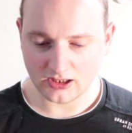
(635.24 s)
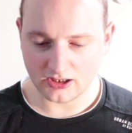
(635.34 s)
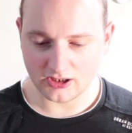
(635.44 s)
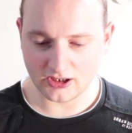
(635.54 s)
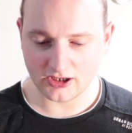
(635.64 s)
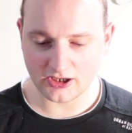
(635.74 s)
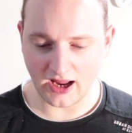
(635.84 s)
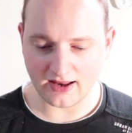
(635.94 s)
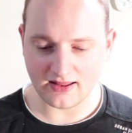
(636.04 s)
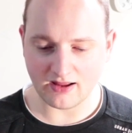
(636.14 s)

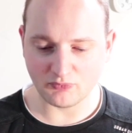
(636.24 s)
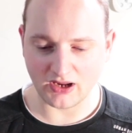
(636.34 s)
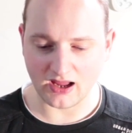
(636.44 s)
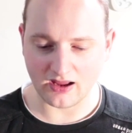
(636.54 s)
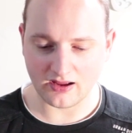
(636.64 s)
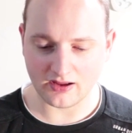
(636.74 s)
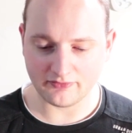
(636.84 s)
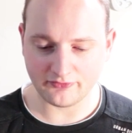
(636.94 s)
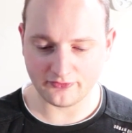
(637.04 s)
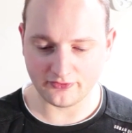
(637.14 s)
And then we
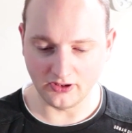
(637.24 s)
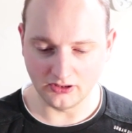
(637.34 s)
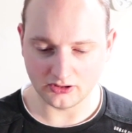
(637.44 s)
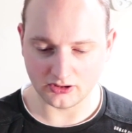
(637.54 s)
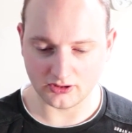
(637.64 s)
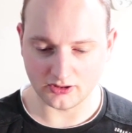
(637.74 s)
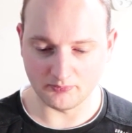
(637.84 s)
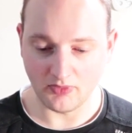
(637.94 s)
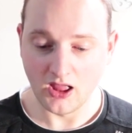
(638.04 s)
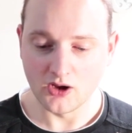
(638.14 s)
have,
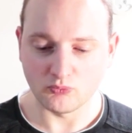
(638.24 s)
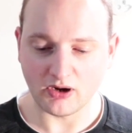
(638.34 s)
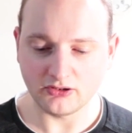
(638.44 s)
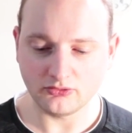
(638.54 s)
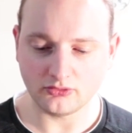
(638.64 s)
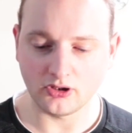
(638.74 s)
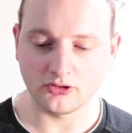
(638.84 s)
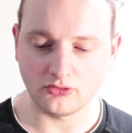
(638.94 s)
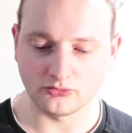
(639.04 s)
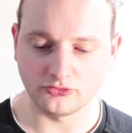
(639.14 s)
why
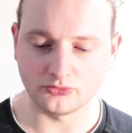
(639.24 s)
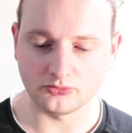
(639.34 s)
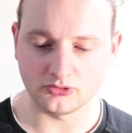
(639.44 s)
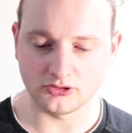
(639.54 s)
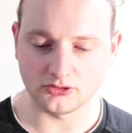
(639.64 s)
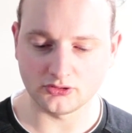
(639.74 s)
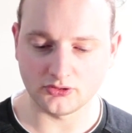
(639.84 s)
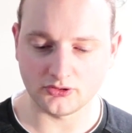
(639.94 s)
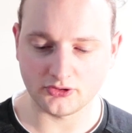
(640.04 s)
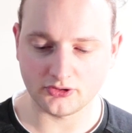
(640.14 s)
don't you
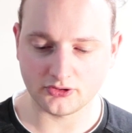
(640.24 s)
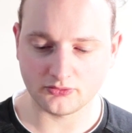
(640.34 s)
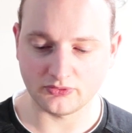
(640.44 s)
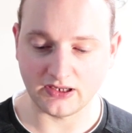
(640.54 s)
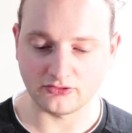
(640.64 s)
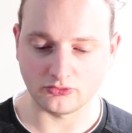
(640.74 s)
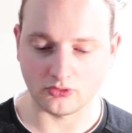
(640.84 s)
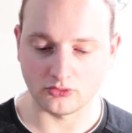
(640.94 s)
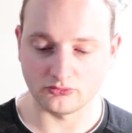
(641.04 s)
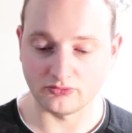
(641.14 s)
create
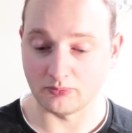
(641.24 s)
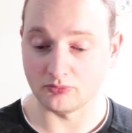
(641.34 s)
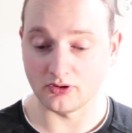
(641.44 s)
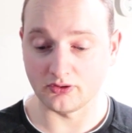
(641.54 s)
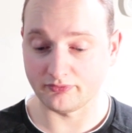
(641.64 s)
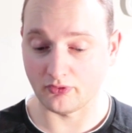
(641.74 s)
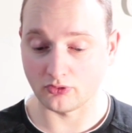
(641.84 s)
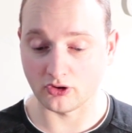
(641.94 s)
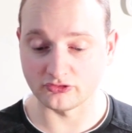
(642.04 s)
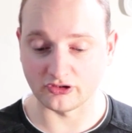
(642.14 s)
your own dream
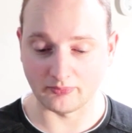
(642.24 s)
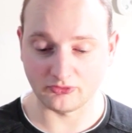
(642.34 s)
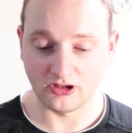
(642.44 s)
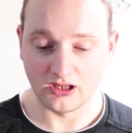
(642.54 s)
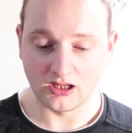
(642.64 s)
phone concept?